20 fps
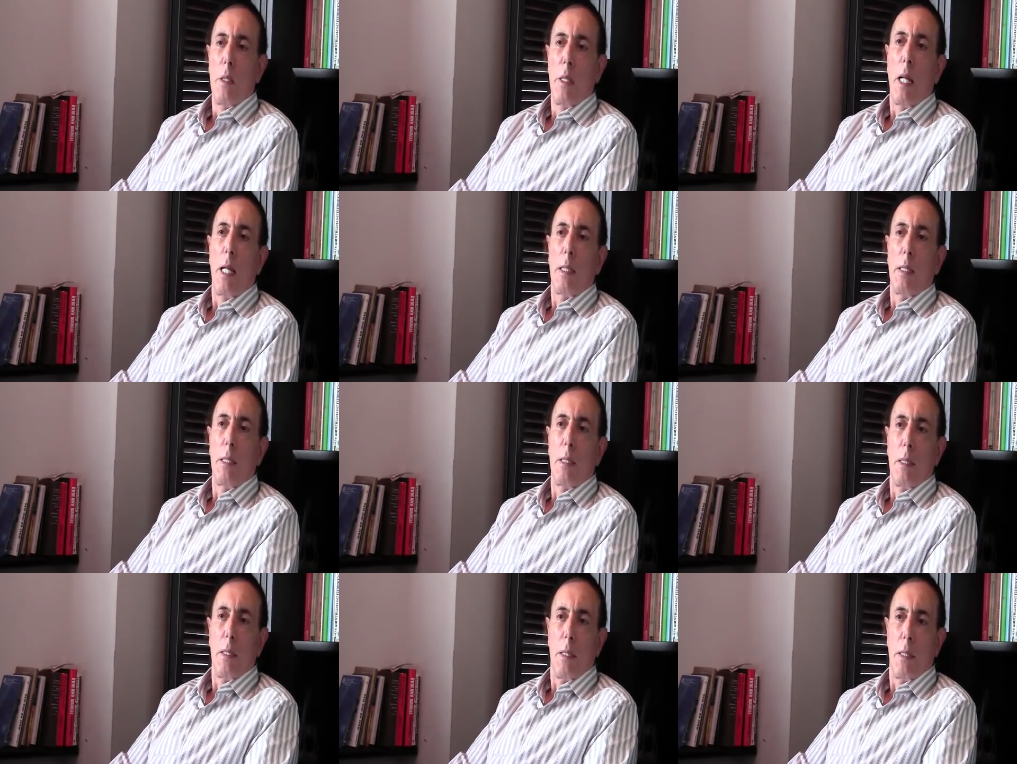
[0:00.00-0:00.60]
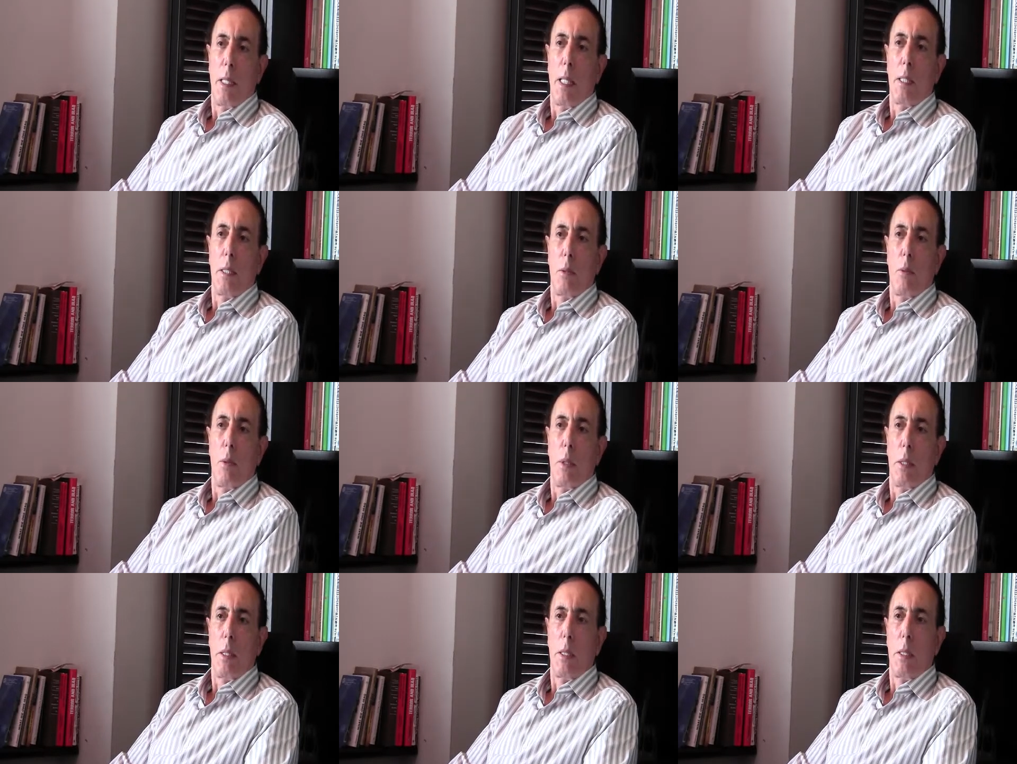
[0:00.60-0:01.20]
So that's
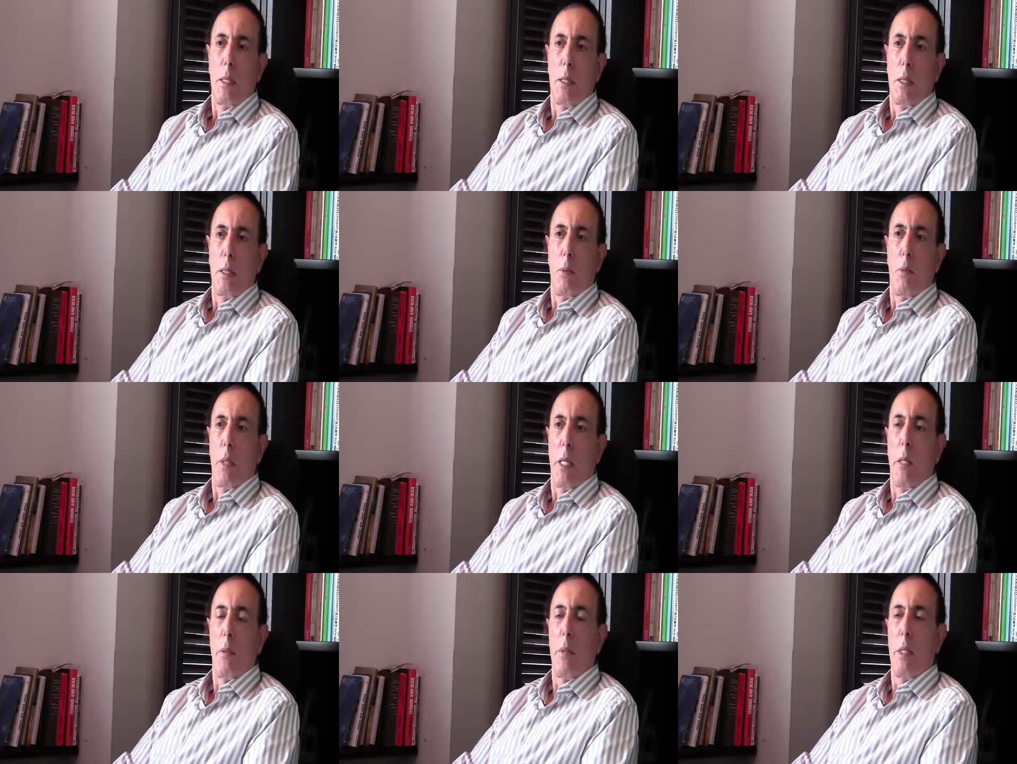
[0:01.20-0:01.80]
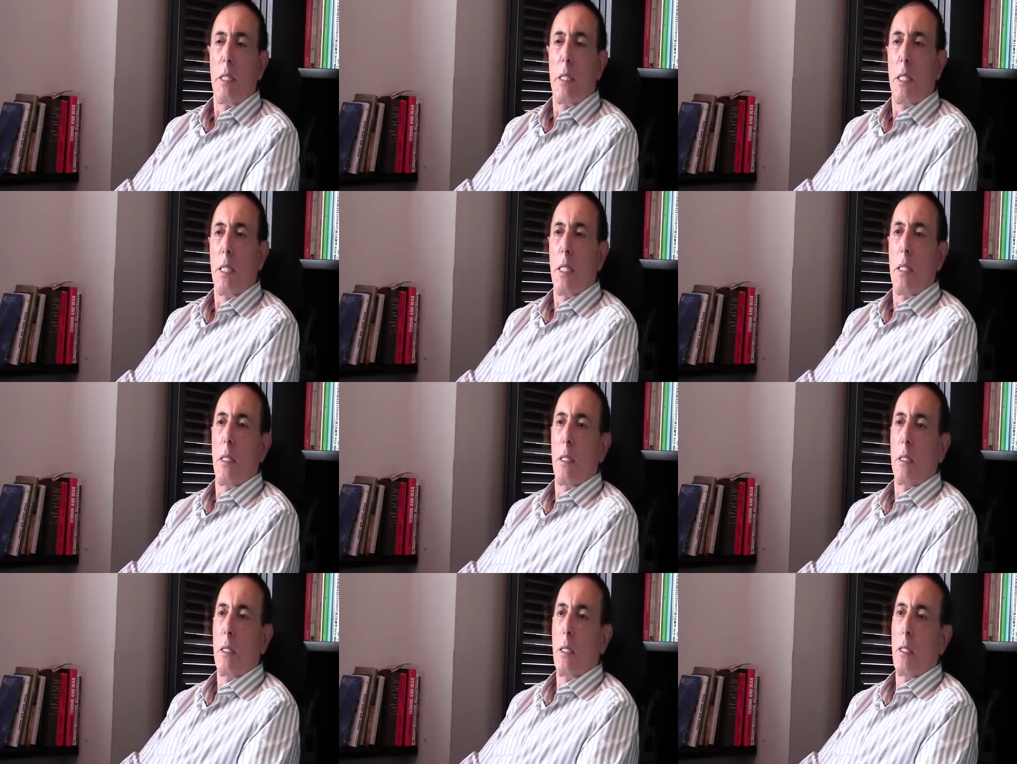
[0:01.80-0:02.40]
what is where we
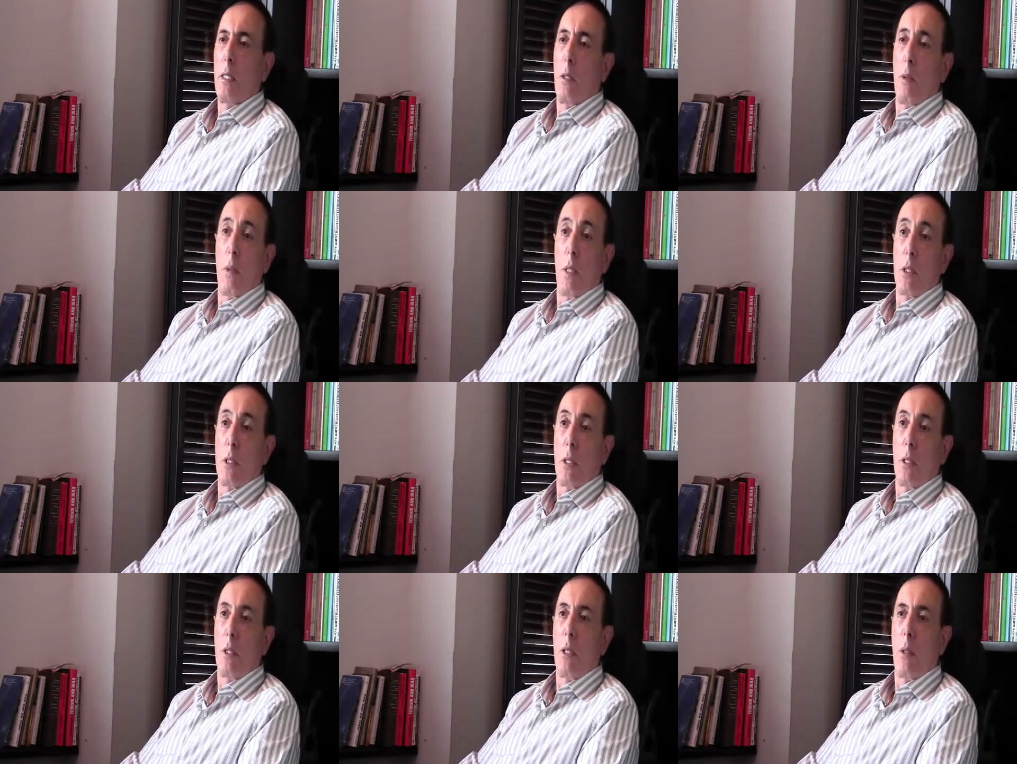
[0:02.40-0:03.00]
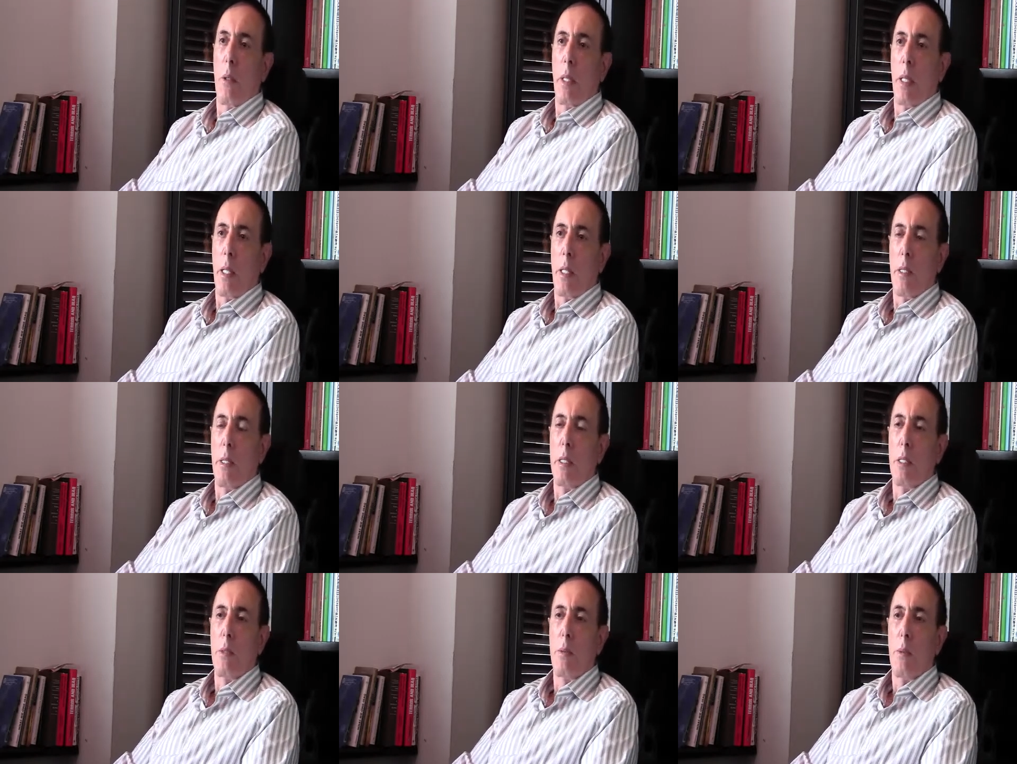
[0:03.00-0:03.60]
see the situation going
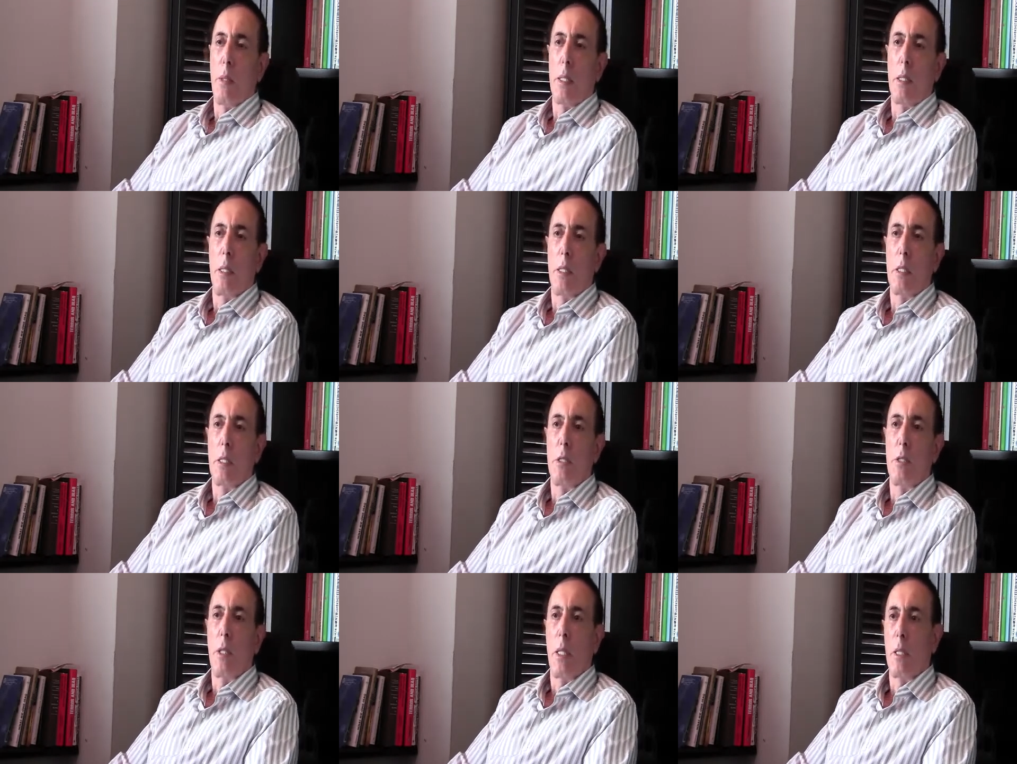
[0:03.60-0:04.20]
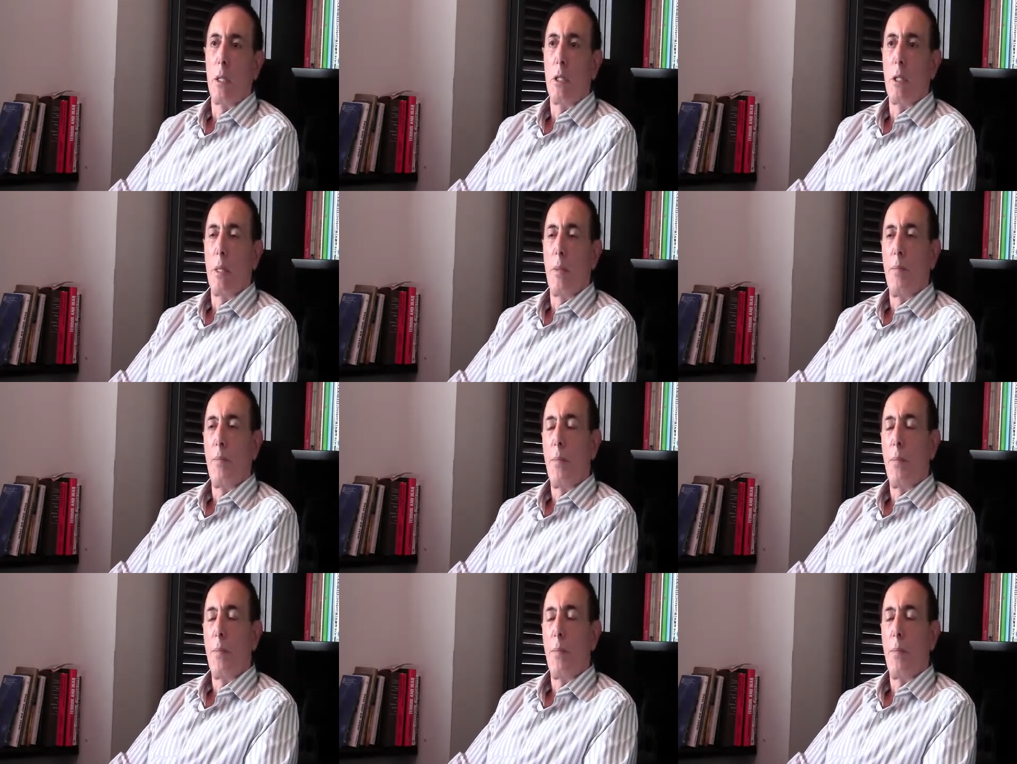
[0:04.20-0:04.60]
at this juncture.